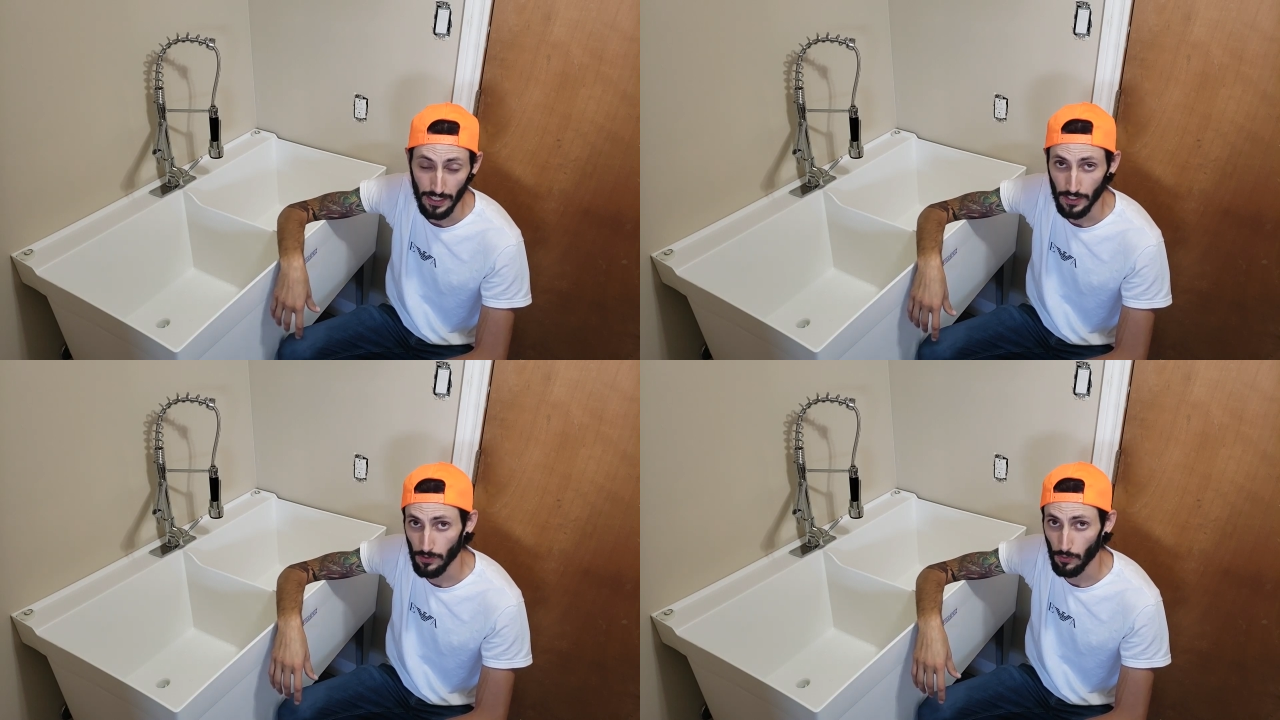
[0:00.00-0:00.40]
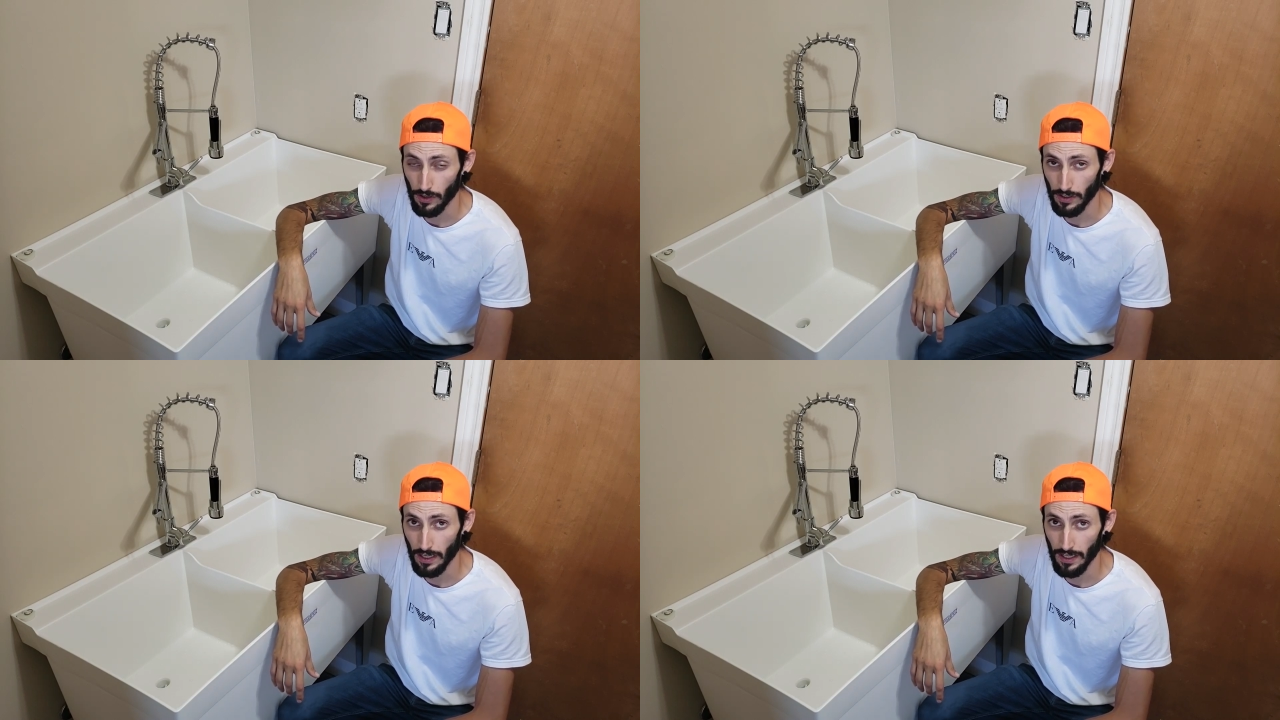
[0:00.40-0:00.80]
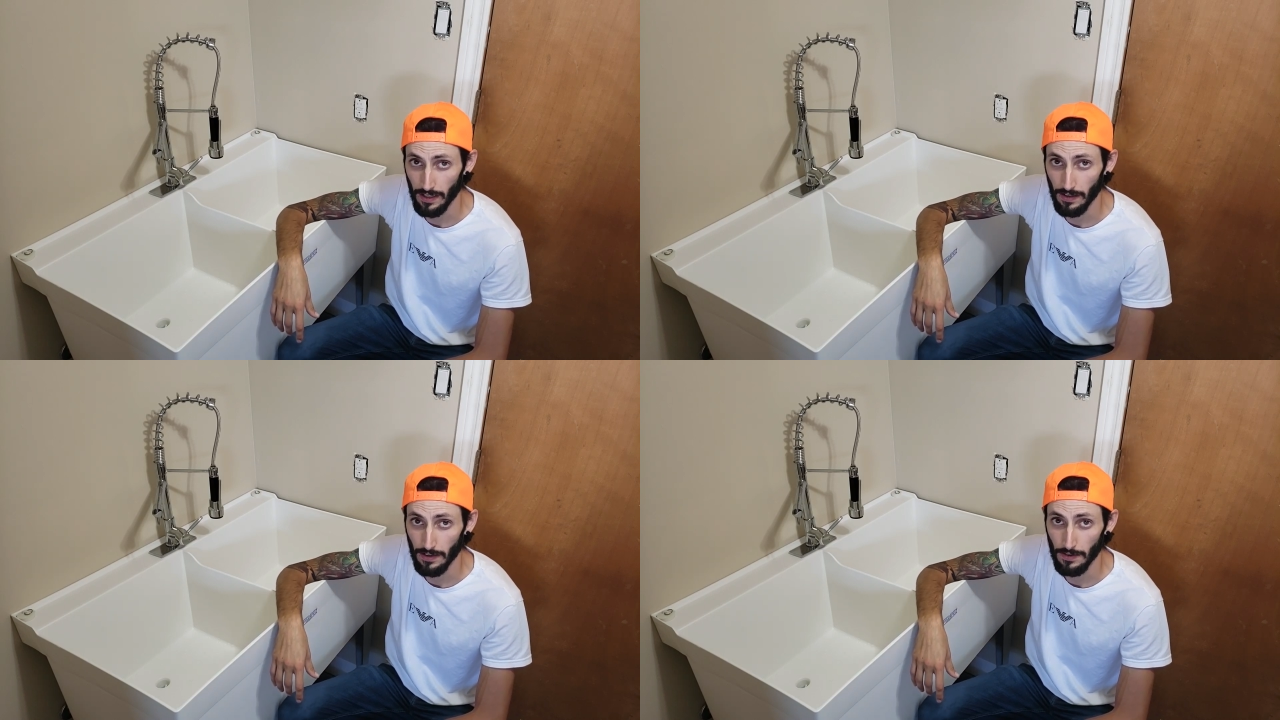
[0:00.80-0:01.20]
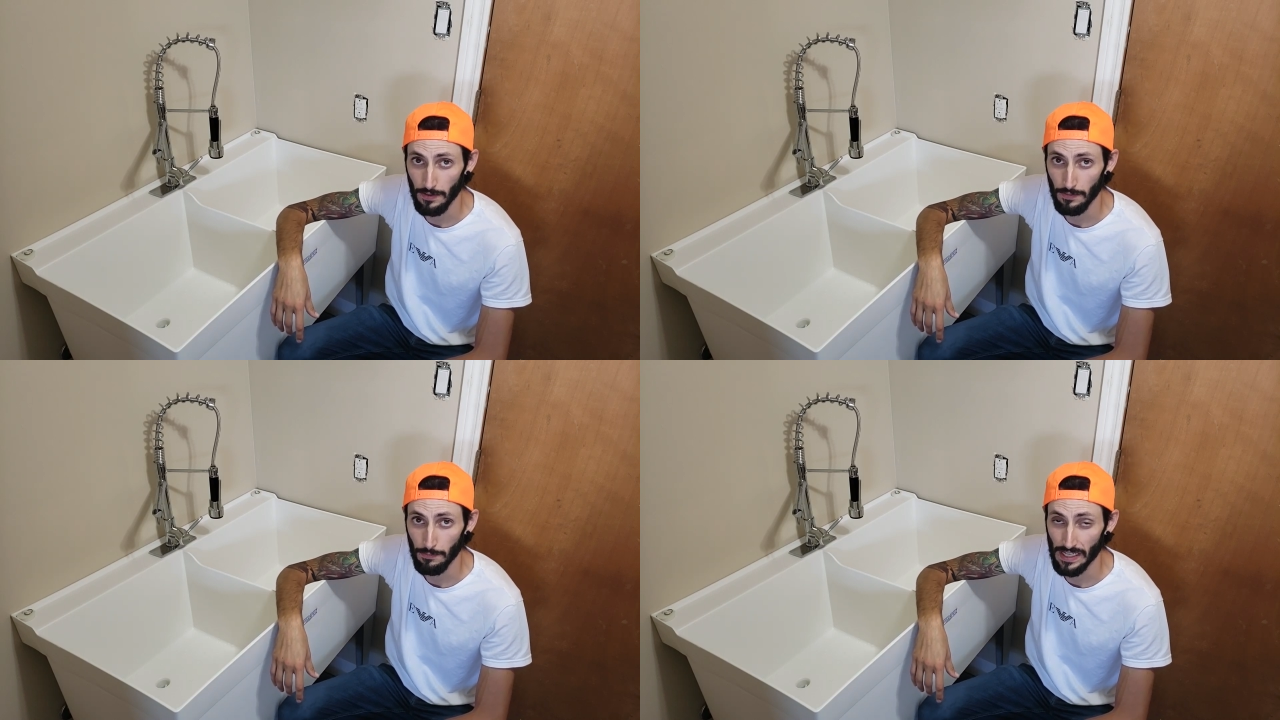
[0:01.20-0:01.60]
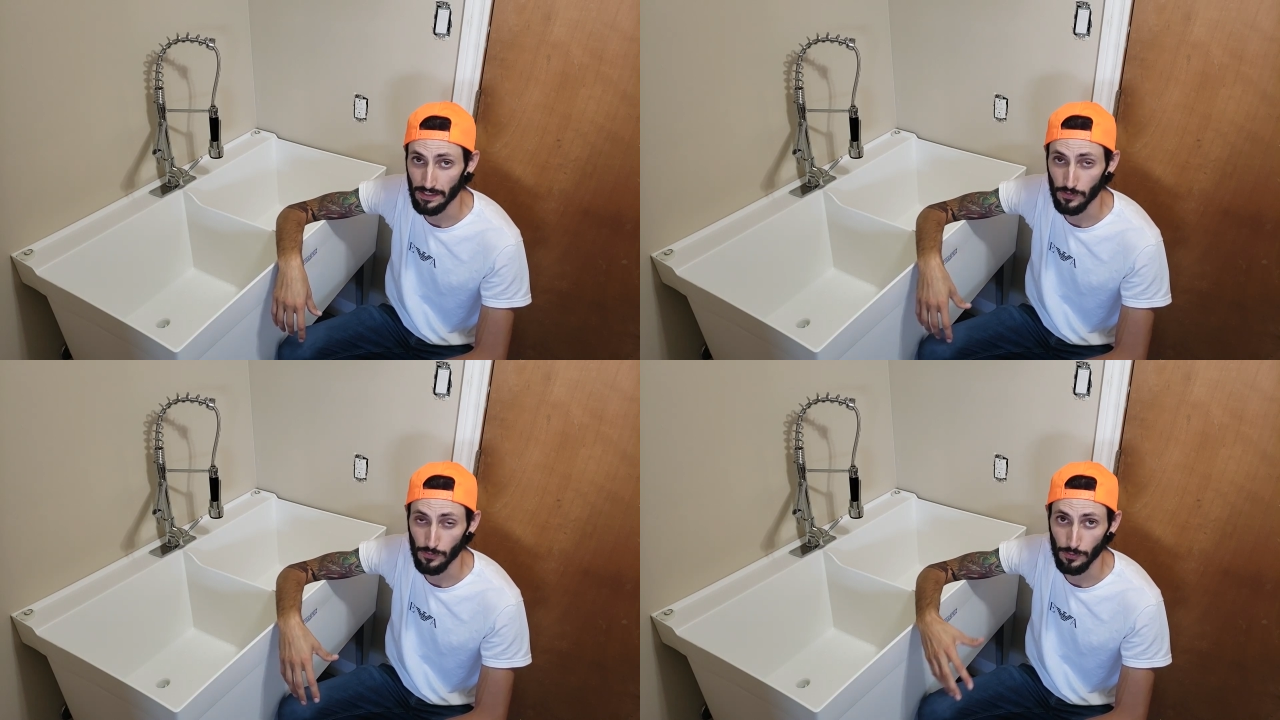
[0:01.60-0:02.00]
your
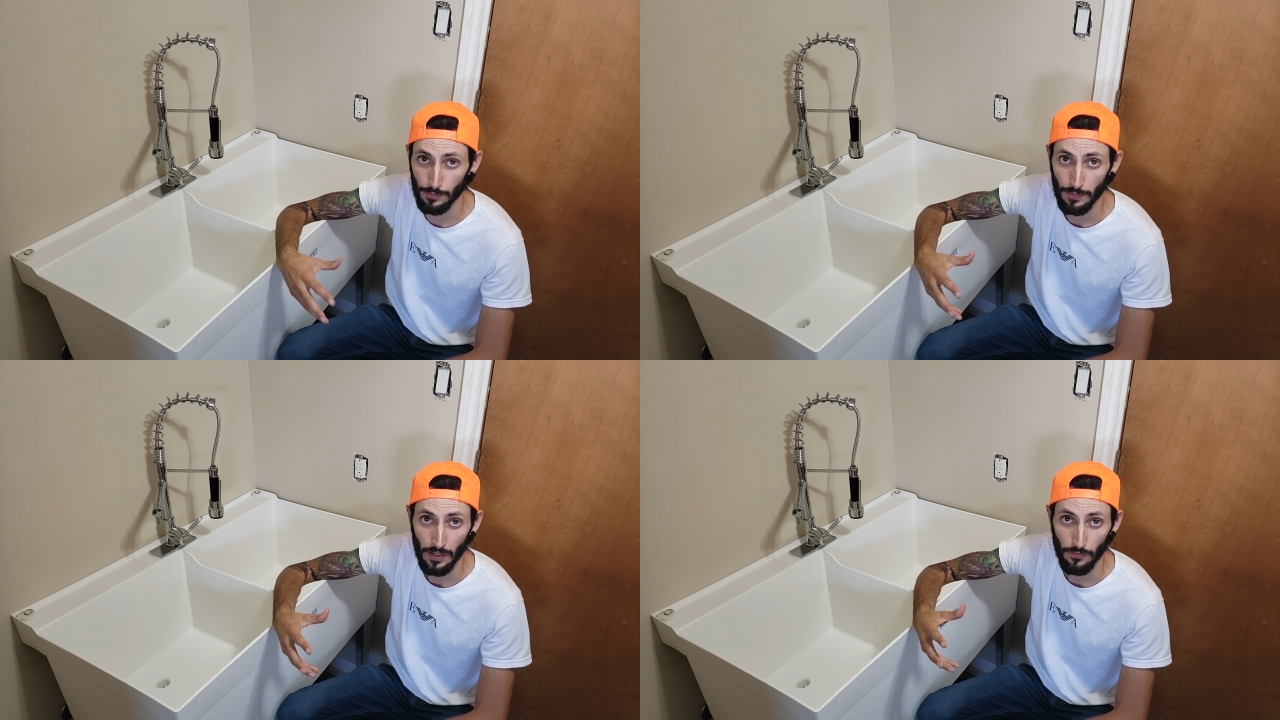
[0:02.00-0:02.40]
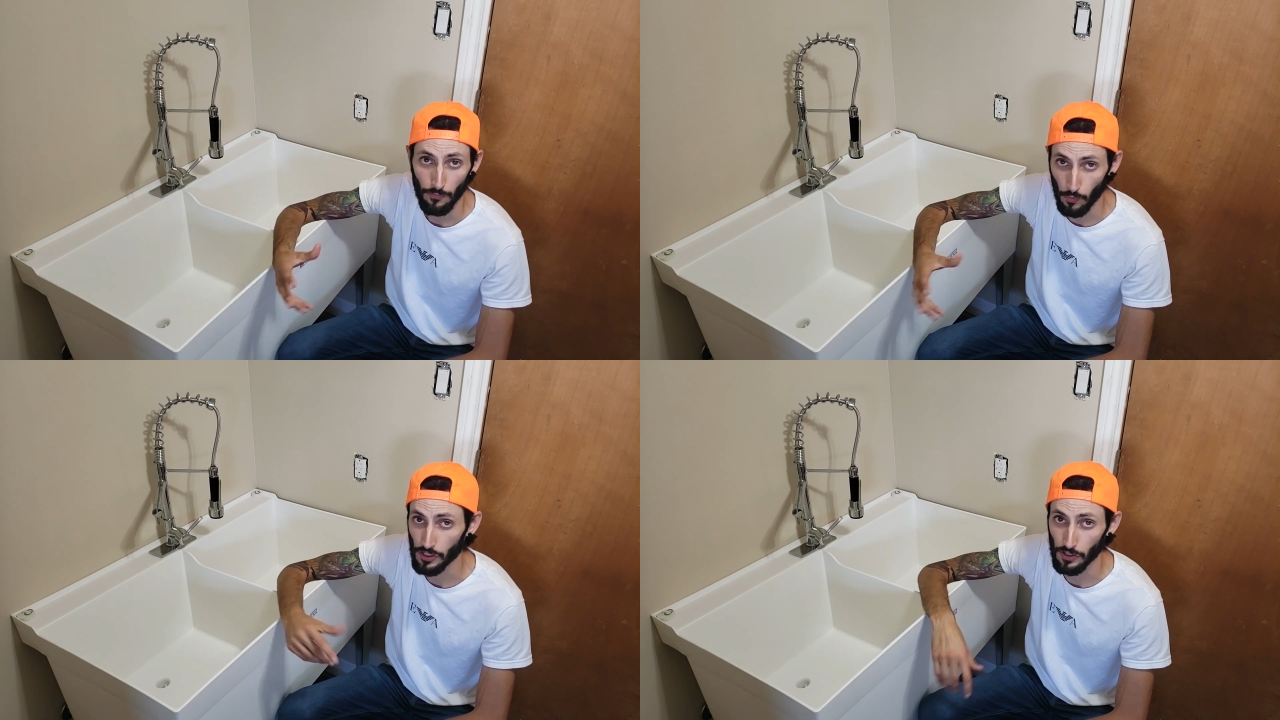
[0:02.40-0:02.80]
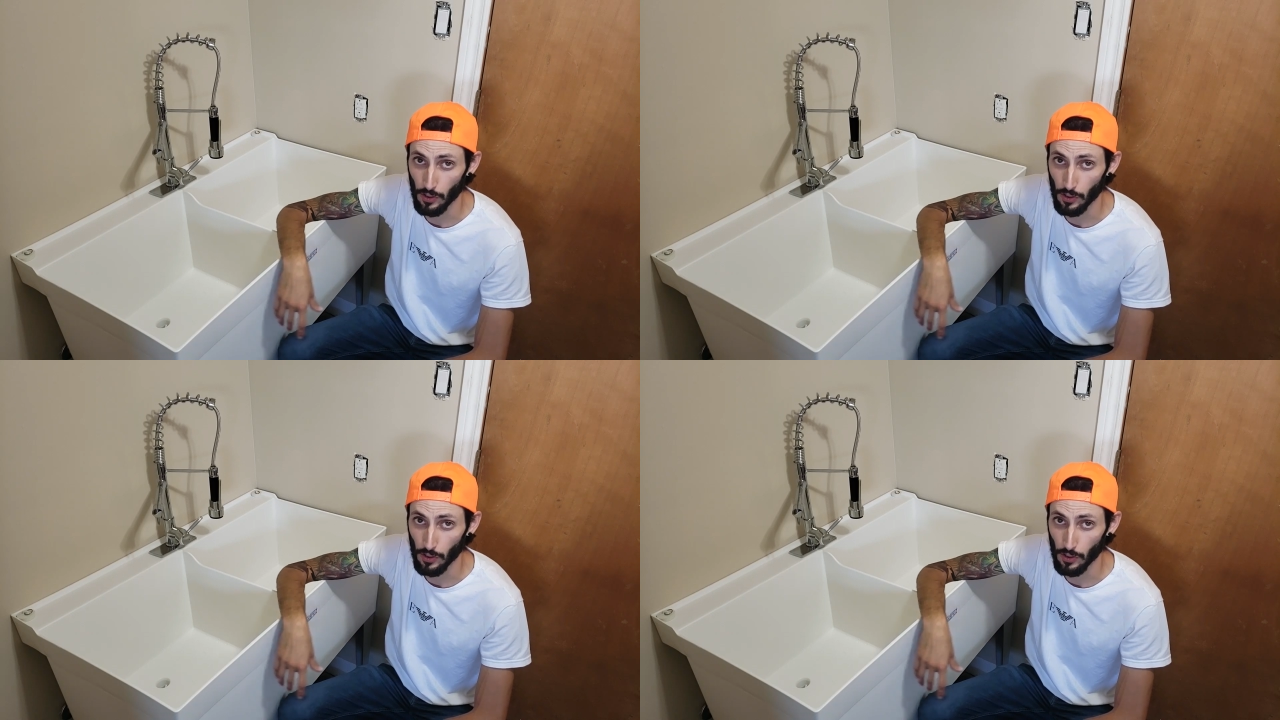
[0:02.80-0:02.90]
maintenance room for your